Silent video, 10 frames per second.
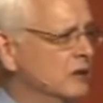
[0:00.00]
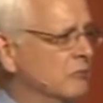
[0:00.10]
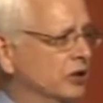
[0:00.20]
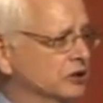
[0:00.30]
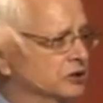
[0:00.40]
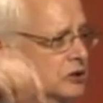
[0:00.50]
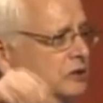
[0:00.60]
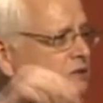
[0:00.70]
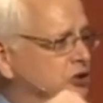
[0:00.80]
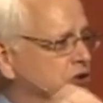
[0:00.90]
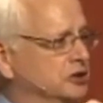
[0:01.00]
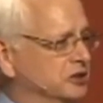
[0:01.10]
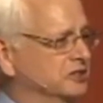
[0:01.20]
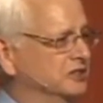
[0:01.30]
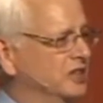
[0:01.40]
but could serve
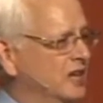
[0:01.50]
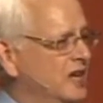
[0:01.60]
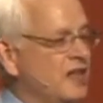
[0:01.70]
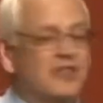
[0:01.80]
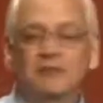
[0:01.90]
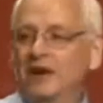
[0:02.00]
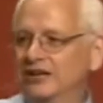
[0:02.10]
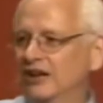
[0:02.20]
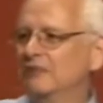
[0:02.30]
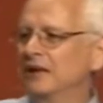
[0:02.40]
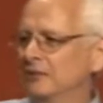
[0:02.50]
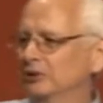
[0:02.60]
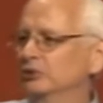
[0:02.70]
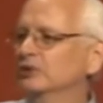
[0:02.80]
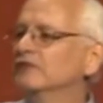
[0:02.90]
churches that might not be
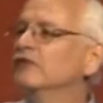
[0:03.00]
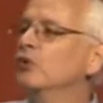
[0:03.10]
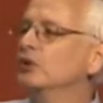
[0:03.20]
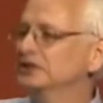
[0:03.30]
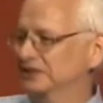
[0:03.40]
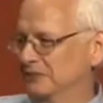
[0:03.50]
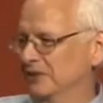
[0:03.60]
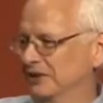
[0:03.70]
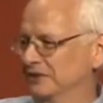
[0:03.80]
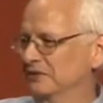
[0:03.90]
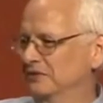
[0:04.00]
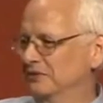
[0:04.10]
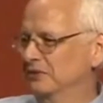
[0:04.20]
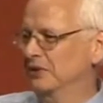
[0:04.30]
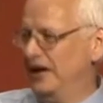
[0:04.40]
able to afford someone
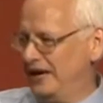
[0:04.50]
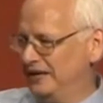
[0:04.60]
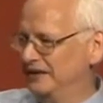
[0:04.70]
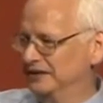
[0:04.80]
who had a